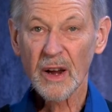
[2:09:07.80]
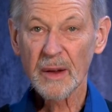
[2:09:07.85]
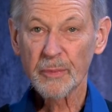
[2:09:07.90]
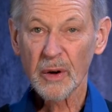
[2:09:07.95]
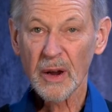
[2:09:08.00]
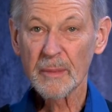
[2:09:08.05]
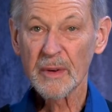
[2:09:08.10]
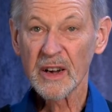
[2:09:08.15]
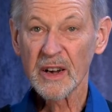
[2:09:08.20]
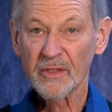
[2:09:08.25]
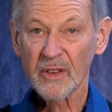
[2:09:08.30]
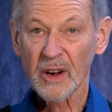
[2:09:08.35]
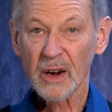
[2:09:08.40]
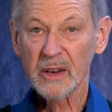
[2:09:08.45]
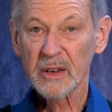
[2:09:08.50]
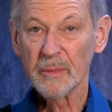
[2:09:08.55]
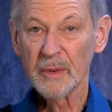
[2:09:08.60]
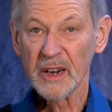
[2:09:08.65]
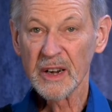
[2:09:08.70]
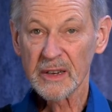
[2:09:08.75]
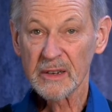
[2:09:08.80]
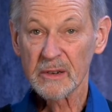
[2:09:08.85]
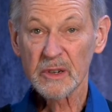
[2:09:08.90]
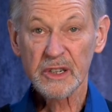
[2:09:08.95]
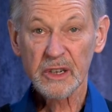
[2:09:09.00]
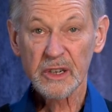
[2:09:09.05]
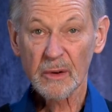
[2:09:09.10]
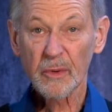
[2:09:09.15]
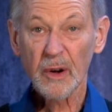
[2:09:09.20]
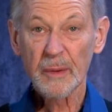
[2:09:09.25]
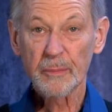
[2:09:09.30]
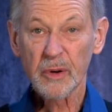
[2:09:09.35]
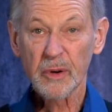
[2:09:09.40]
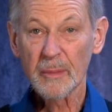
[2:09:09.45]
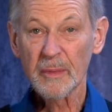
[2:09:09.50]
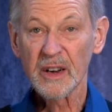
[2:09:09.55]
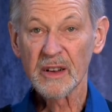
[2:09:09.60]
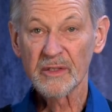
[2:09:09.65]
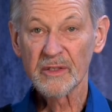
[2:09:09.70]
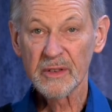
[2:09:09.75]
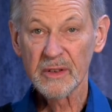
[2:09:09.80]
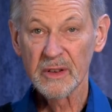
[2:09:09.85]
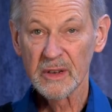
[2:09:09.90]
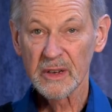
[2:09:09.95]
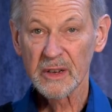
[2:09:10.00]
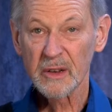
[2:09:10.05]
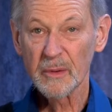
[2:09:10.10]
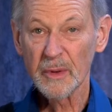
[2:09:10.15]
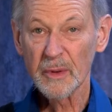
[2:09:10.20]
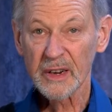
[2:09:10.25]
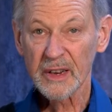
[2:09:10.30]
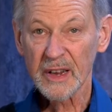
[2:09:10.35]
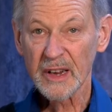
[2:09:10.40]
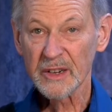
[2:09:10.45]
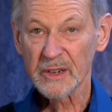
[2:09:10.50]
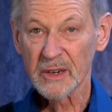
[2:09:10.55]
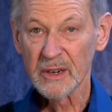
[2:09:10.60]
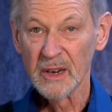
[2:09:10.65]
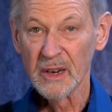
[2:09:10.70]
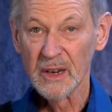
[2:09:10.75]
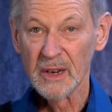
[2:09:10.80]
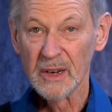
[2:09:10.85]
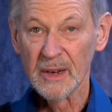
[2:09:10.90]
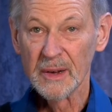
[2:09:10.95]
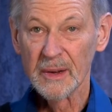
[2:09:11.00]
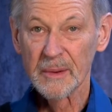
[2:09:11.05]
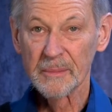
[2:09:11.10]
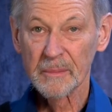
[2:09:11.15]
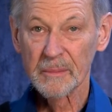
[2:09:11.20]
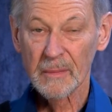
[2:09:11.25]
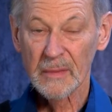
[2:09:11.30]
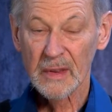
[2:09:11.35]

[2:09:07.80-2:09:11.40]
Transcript: We're just very primitive in our communication. We're still very primitive communication.